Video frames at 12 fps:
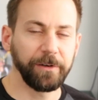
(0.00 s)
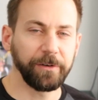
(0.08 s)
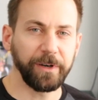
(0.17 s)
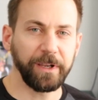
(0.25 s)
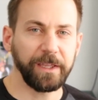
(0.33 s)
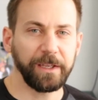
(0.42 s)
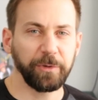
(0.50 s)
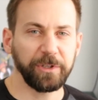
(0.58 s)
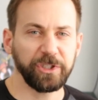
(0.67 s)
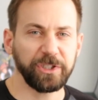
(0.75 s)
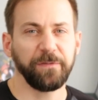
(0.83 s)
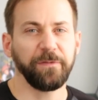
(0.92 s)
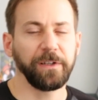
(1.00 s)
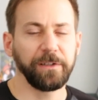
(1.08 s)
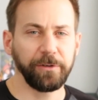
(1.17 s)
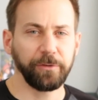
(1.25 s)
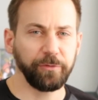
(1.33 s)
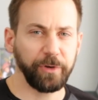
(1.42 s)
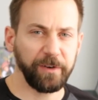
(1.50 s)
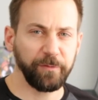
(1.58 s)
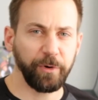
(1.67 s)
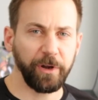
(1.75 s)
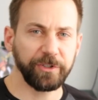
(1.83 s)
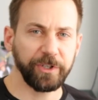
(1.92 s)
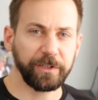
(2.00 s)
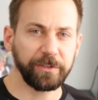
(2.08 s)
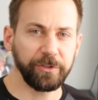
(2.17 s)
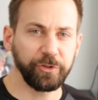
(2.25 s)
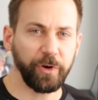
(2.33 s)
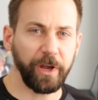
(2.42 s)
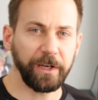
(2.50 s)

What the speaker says: or anything, but it's just a fun little creative project to try.